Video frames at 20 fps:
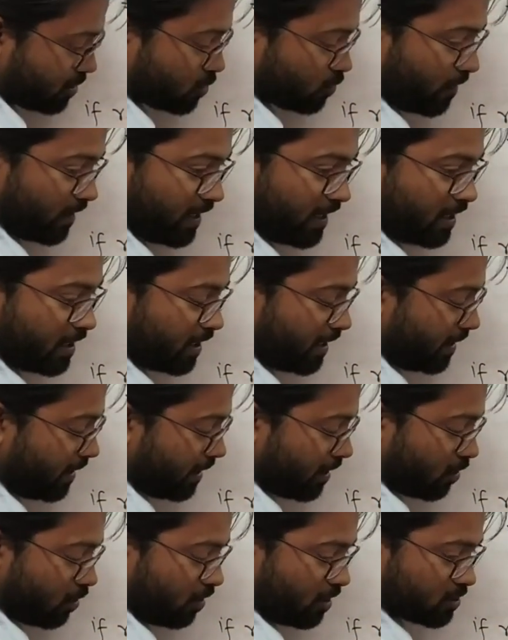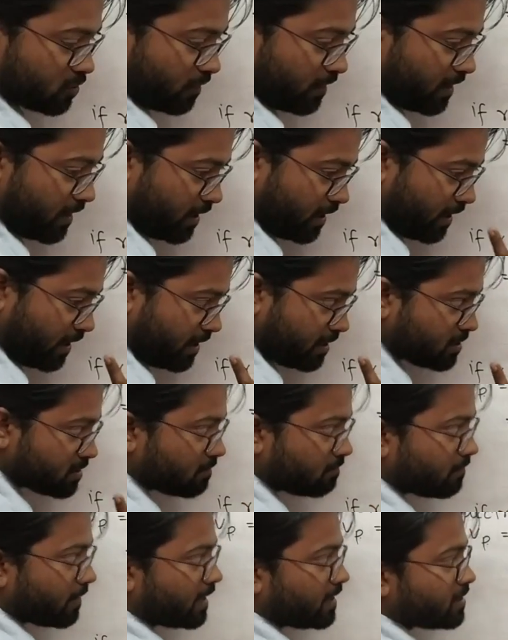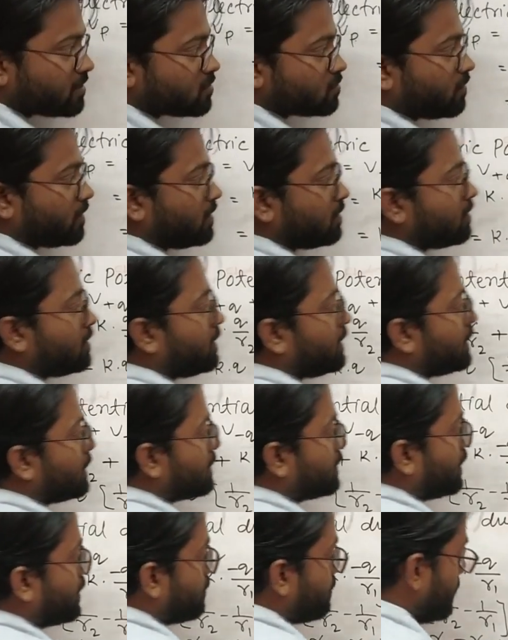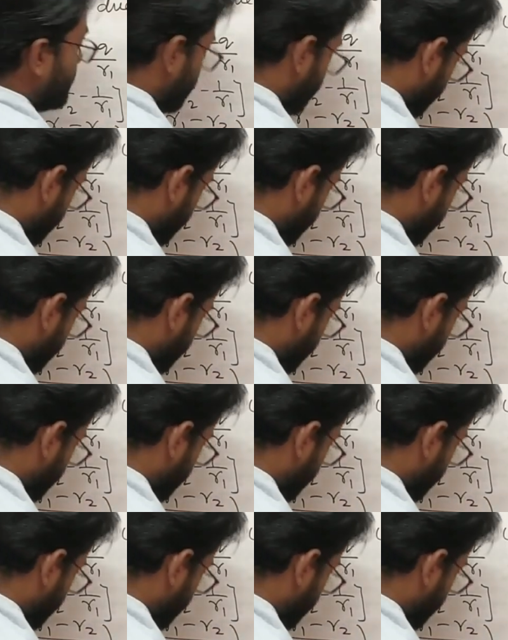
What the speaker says: cos 180 is minus 1, that